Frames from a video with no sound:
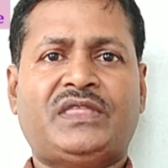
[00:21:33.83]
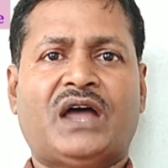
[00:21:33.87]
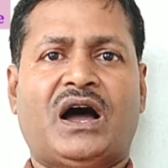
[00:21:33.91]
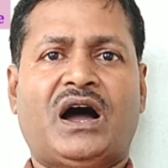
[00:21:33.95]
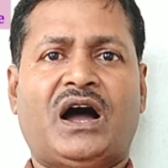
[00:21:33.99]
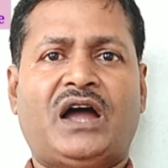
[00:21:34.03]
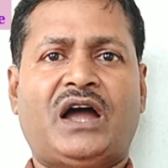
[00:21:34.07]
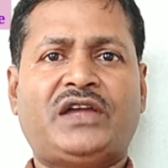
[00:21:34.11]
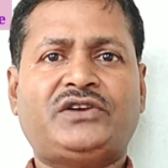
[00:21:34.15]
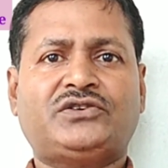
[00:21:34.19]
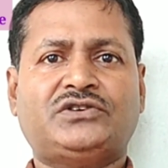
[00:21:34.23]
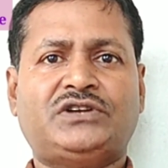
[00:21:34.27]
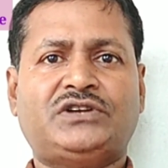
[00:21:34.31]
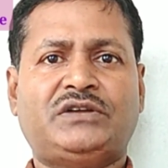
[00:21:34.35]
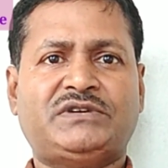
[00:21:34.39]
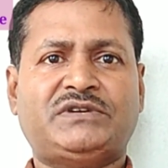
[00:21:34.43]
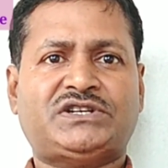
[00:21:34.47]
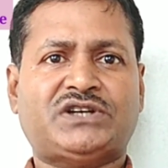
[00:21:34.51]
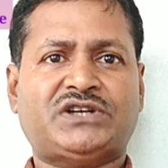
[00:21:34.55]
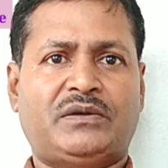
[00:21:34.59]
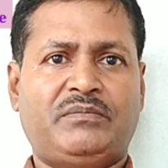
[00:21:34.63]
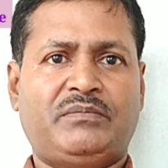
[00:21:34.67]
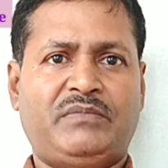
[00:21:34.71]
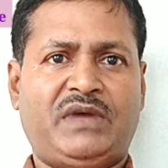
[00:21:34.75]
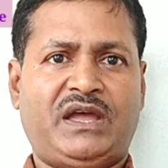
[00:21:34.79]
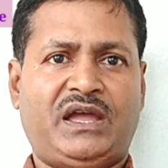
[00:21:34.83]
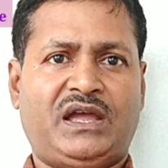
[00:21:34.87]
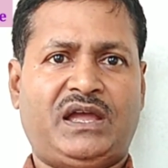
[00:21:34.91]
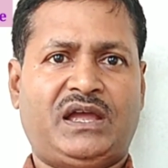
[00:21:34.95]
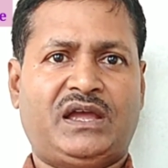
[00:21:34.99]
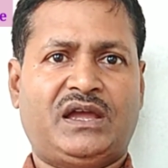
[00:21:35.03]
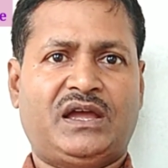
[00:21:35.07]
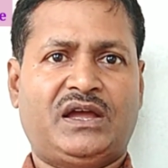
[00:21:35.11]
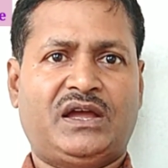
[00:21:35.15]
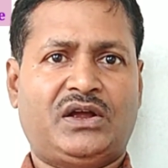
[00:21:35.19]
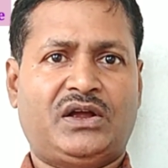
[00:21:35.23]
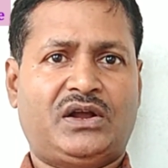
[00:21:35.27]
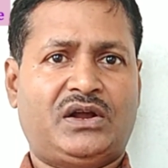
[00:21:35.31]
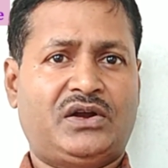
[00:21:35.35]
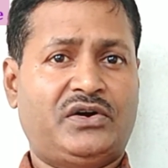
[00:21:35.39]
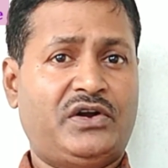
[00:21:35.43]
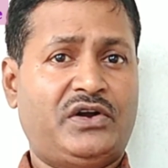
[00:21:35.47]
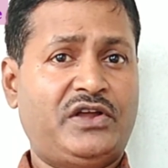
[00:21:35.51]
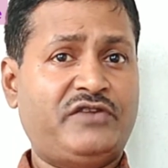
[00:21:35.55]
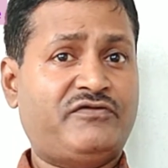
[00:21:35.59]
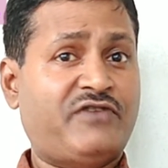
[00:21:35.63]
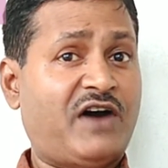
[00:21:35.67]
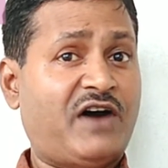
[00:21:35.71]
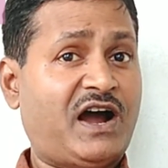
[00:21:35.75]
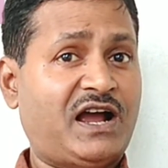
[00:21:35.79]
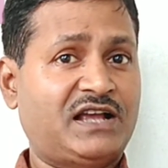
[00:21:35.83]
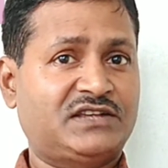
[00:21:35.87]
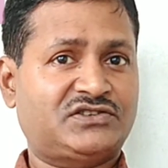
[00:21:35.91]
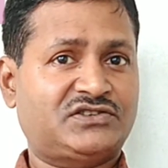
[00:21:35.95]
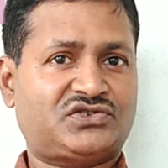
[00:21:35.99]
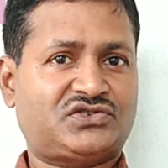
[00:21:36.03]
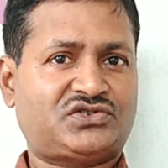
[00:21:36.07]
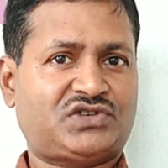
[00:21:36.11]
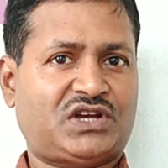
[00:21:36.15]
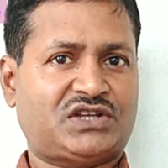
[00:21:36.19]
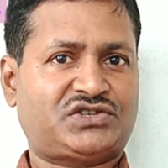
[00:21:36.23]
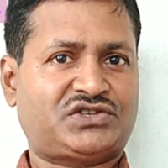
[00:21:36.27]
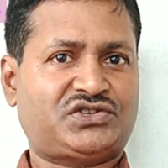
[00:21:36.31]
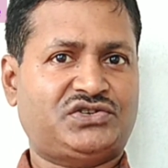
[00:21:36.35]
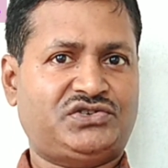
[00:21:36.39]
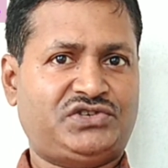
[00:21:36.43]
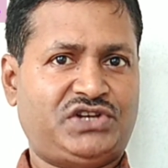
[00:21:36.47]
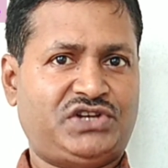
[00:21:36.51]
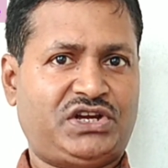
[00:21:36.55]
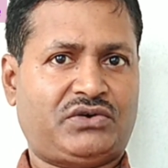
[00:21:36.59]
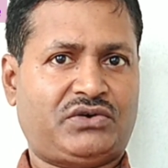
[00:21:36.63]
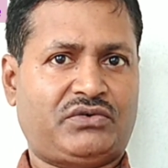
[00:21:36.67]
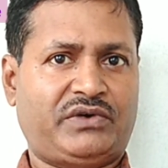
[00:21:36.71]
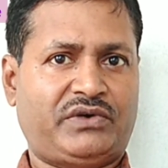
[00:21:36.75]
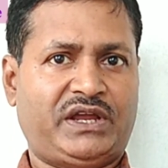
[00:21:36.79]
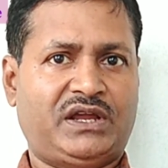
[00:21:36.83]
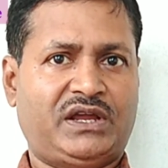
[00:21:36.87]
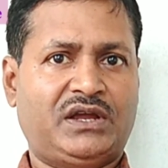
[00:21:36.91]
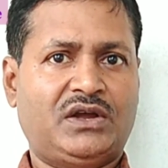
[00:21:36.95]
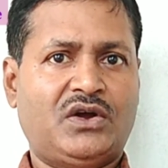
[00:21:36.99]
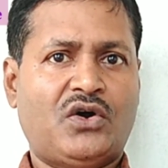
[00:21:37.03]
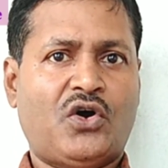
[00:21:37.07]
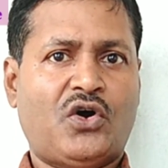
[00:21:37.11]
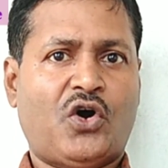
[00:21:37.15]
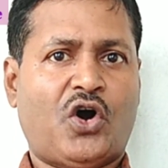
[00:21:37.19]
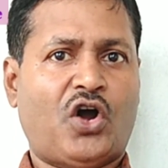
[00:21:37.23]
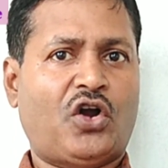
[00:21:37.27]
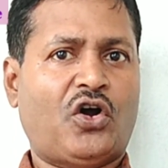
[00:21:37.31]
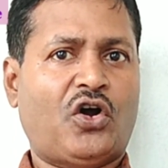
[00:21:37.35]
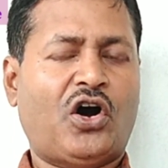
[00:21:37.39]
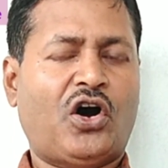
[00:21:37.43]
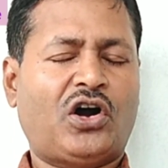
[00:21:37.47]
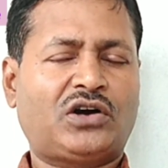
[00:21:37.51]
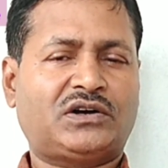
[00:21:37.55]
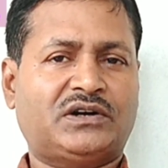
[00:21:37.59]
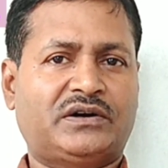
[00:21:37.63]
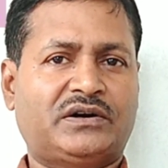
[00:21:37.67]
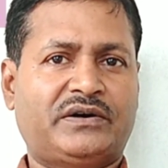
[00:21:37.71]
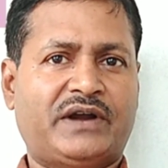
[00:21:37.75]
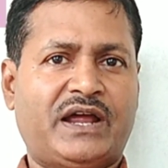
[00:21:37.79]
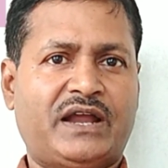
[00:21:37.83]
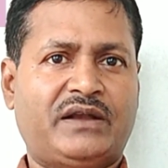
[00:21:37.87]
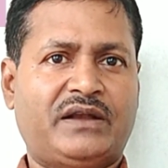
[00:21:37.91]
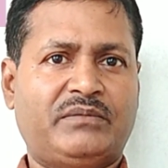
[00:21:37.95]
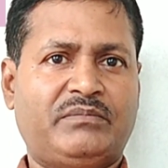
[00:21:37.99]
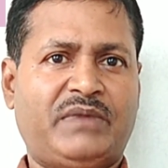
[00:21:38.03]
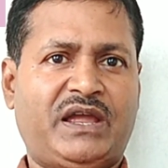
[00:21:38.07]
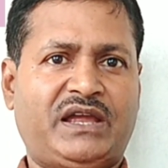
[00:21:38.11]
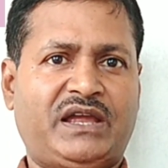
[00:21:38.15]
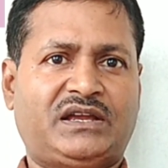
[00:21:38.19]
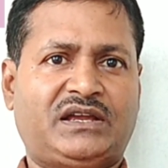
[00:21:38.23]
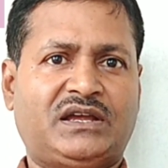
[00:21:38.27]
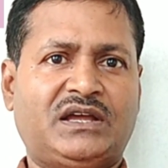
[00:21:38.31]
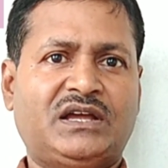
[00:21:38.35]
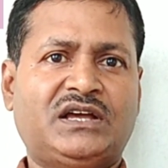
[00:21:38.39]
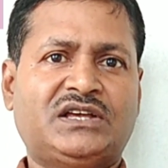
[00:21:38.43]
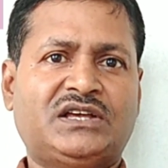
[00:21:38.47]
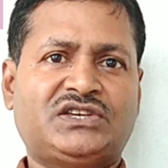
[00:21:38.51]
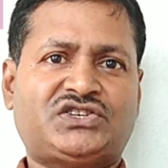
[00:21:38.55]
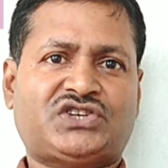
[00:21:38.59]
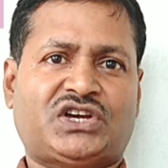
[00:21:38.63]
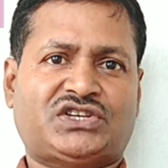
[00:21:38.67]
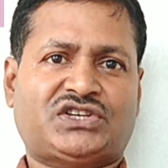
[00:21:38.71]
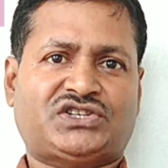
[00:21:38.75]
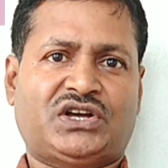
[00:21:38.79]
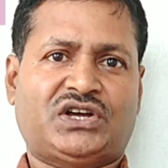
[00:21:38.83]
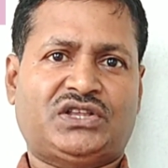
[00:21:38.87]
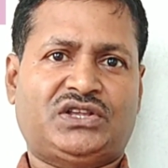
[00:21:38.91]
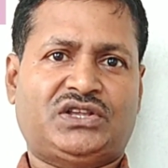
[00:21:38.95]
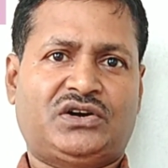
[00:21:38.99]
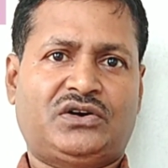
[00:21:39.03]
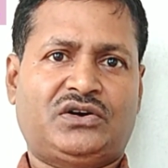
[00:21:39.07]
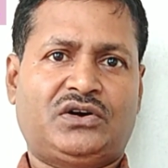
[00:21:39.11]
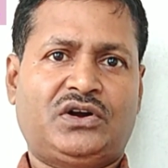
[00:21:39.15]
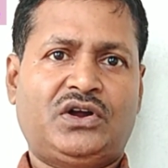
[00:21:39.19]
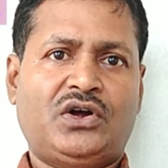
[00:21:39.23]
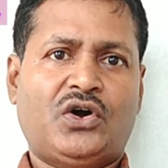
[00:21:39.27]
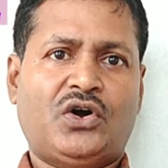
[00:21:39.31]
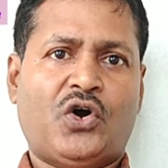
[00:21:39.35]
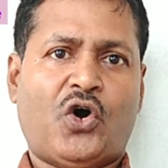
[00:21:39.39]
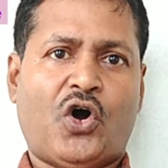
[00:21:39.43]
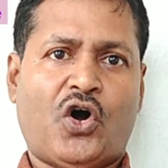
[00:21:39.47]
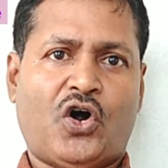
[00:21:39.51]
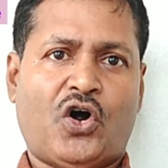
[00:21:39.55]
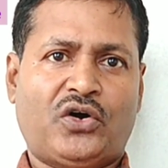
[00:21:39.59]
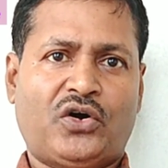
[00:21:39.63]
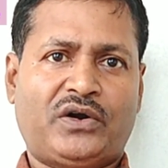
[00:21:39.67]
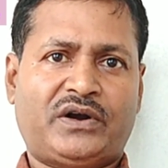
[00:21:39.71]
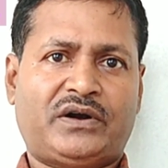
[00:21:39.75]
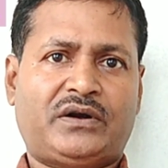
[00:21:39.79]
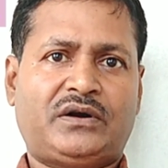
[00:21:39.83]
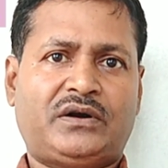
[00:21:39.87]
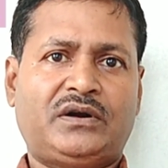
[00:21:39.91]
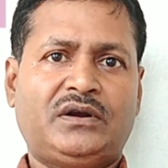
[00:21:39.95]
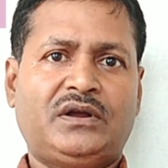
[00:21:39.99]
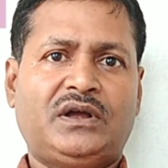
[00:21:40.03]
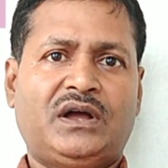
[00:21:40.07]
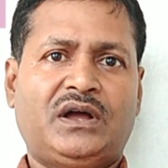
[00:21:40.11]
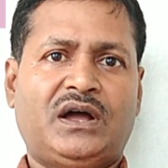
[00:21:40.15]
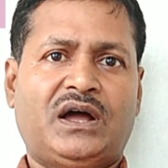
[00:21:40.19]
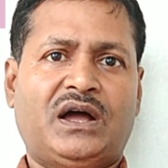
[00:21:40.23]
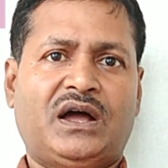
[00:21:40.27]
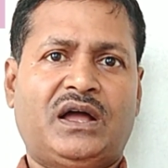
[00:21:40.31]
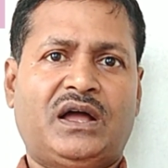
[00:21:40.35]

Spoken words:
the High Court division may revise such decree or order and make such other order